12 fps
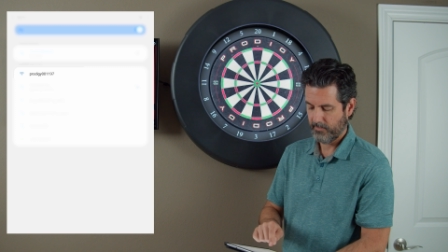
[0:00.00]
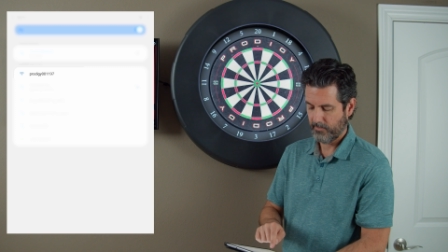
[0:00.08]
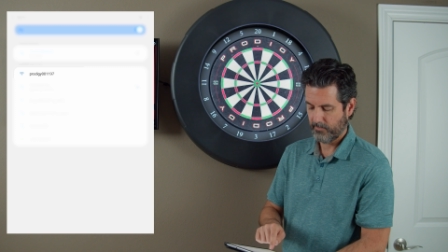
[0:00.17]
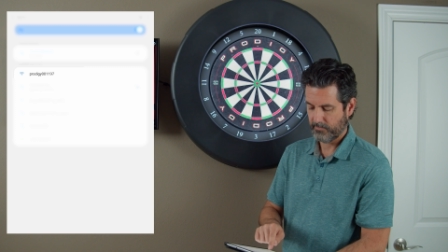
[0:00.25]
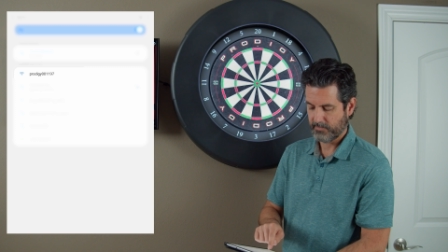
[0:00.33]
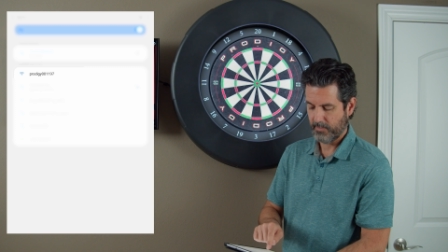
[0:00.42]

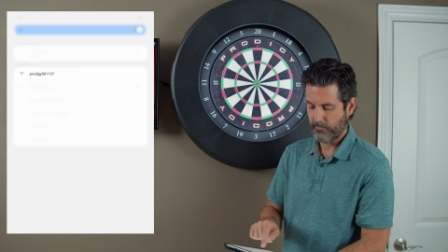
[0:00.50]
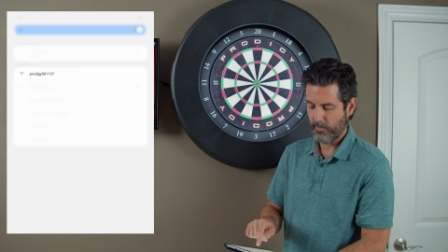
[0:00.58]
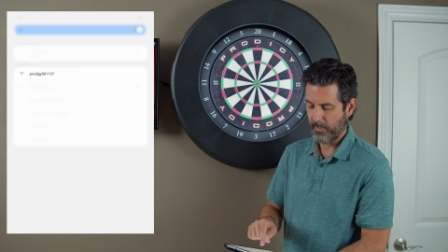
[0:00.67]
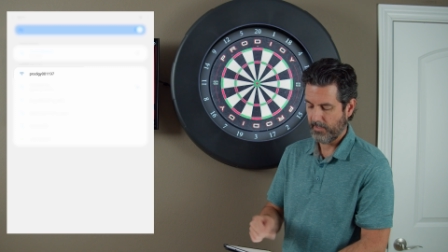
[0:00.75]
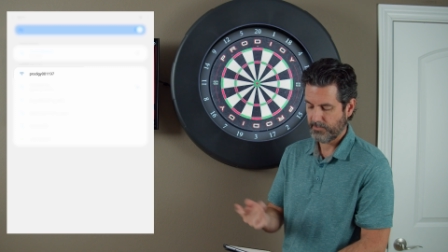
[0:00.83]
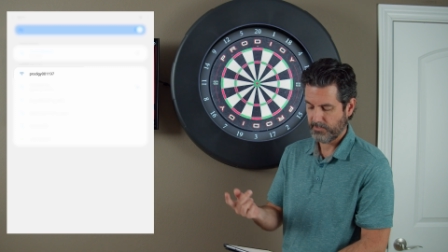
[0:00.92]
it'll say
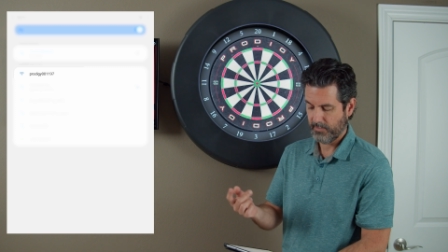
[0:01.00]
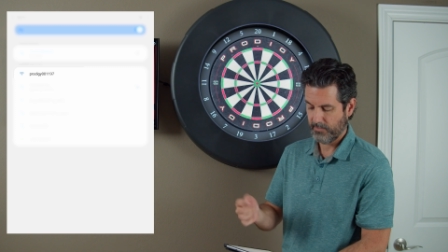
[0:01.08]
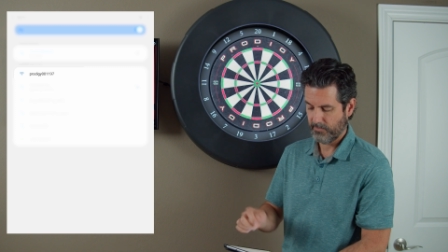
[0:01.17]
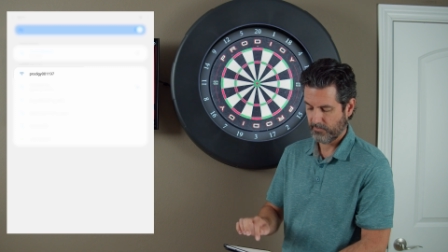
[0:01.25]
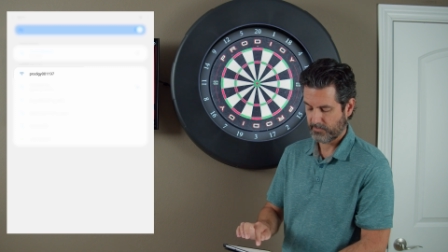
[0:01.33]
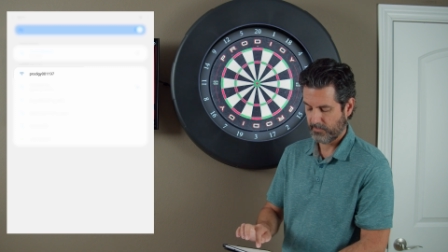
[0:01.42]
Prodigy and
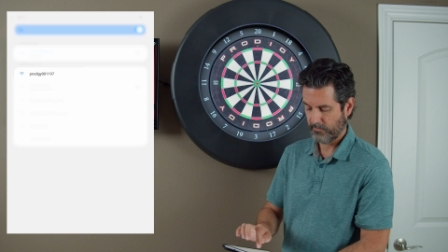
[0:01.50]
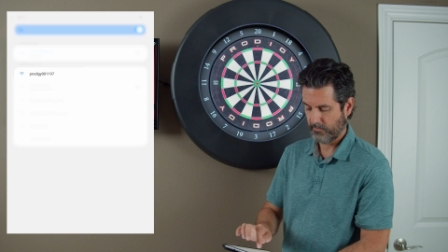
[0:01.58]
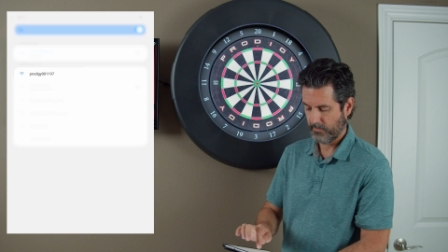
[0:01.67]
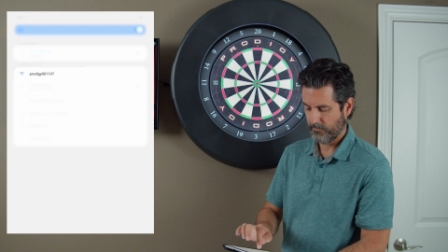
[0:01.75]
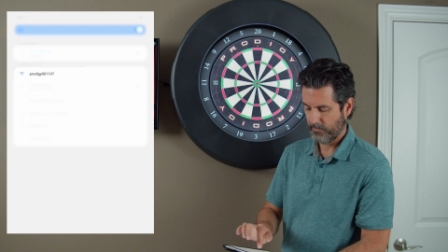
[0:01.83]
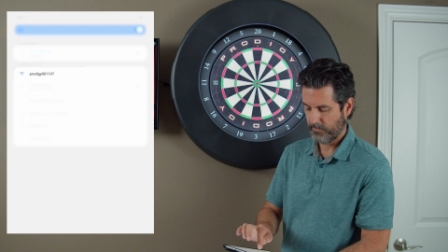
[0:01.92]
your serial
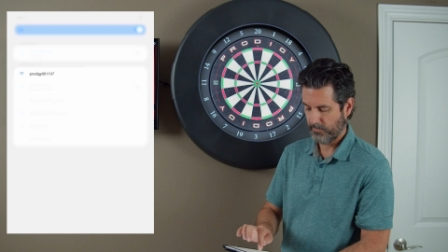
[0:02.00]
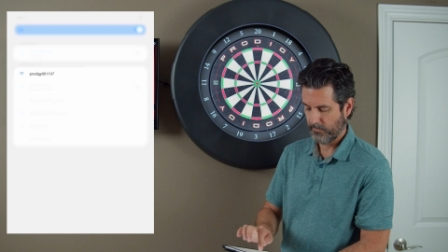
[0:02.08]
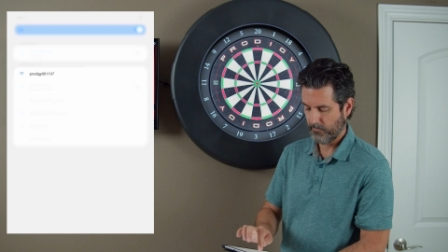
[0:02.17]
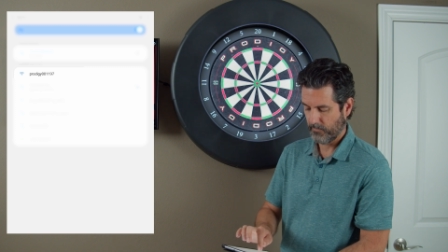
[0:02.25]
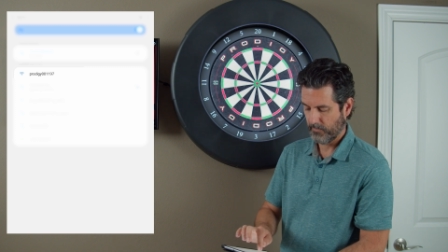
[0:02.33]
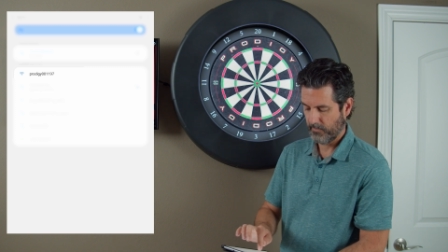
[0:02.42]
number to your
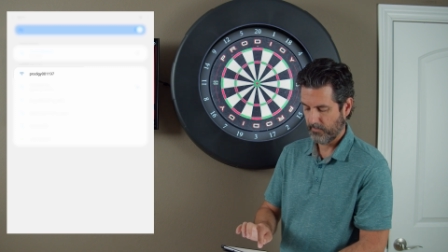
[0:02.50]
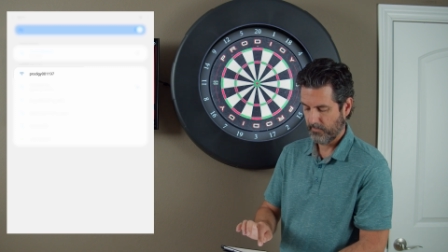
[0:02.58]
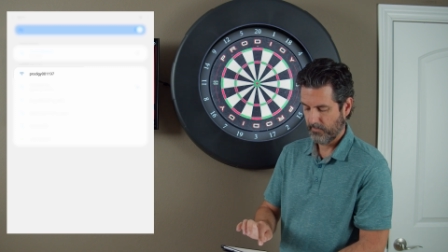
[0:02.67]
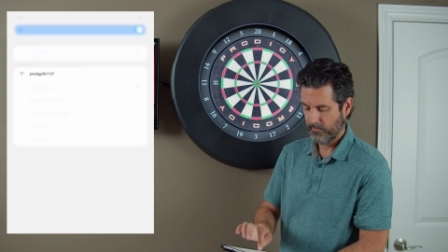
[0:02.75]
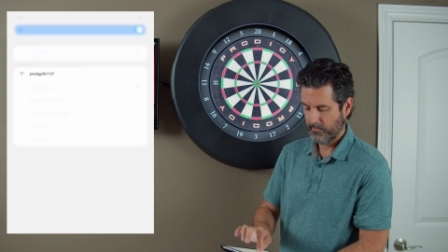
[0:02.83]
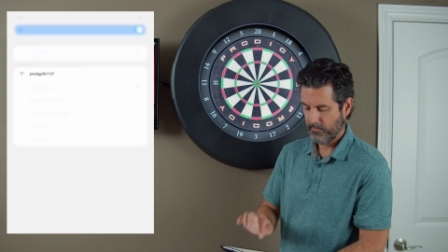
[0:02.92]
board.
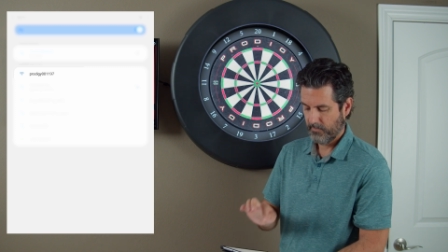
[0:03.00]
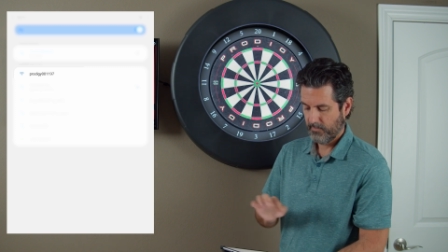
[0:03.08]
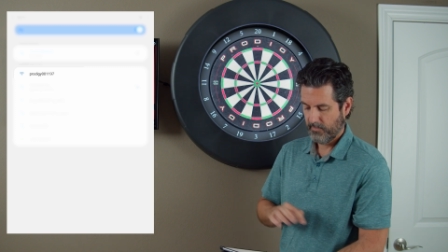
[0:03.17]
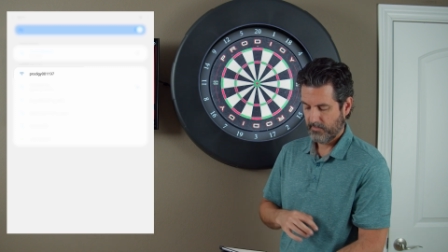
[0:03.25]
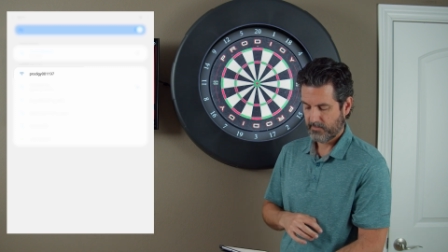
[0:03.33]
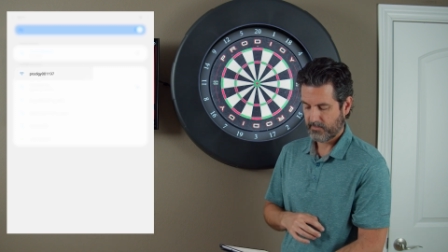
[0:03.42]

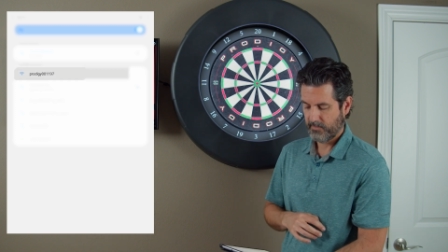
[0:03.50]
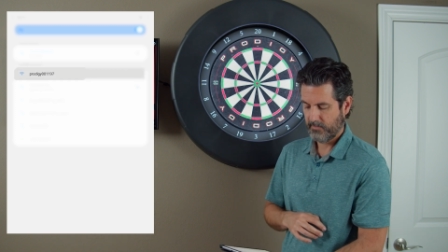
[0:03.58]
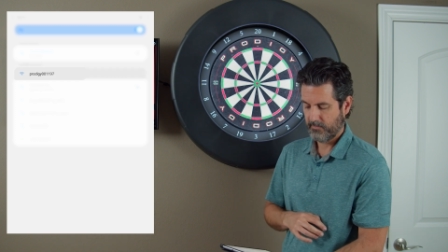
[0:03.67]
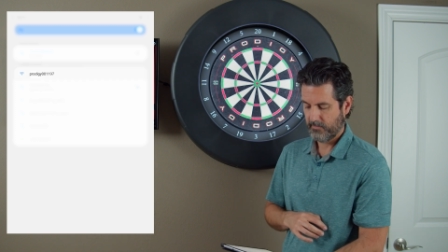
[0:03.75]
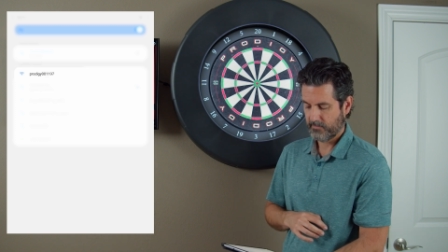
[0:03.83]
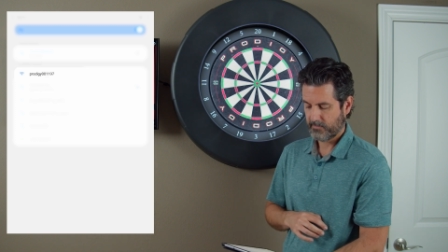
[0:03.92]

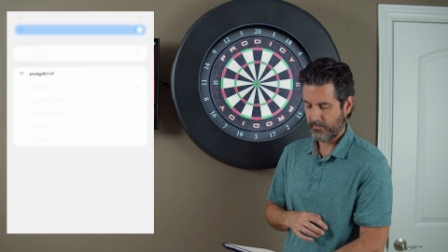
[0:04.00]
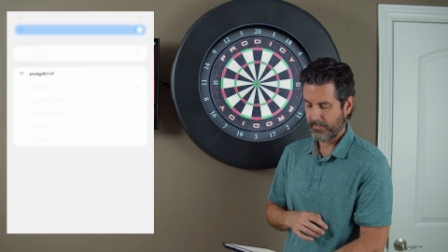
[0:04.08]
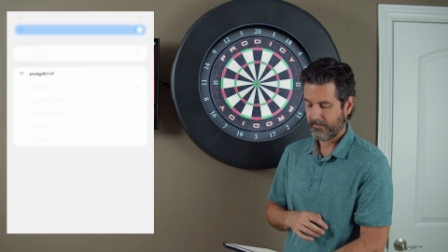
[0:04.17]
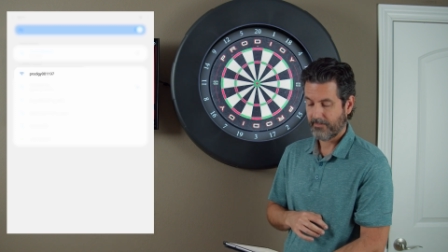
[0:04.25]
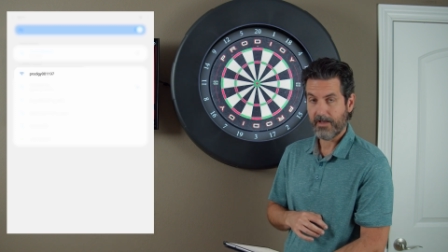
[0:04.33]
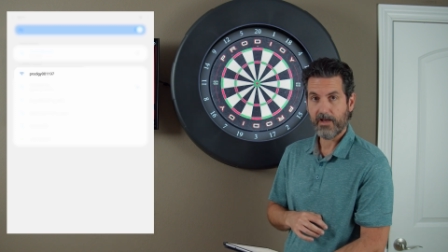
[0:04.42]

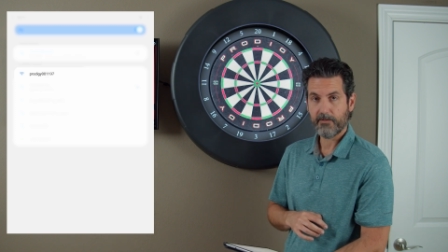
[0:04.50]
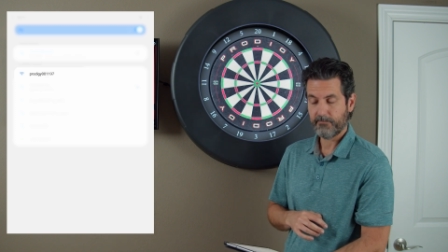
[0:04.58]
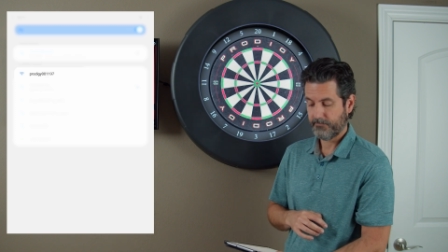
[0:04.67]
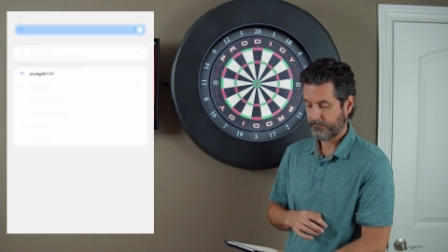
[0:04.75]
select that.